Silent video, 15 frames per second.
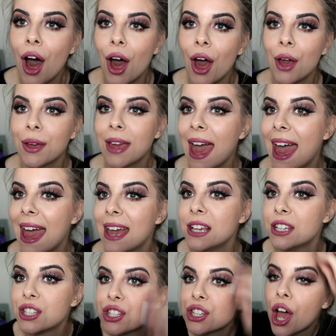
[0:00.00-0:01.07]
Okay,
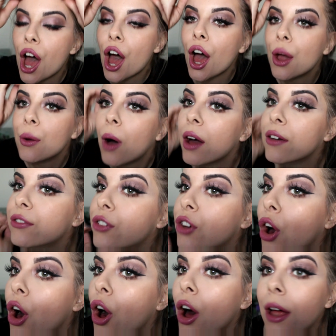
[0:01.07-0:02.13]
so I've
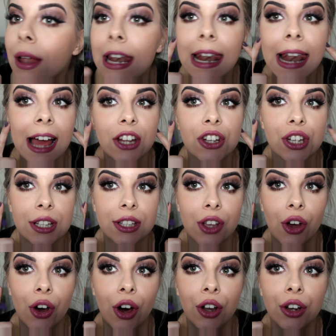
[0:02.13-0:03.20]
got lashes
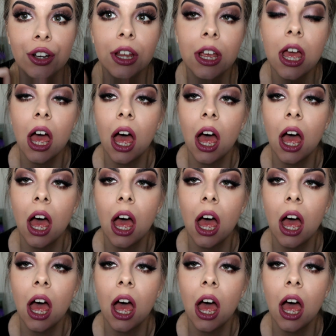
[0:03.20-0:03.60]
on.